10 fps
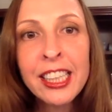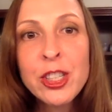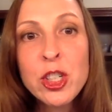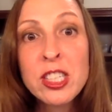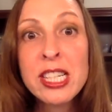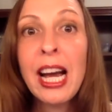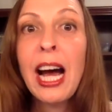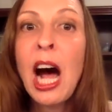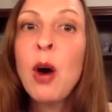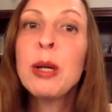It's just
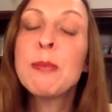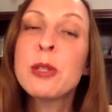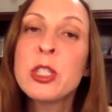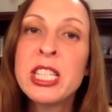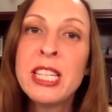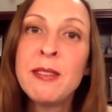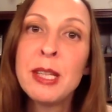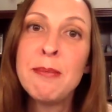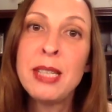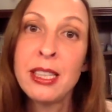how we perceive
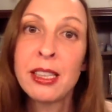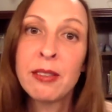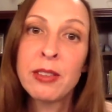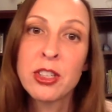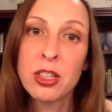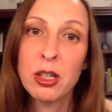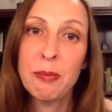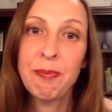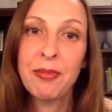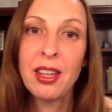the meaning of the term.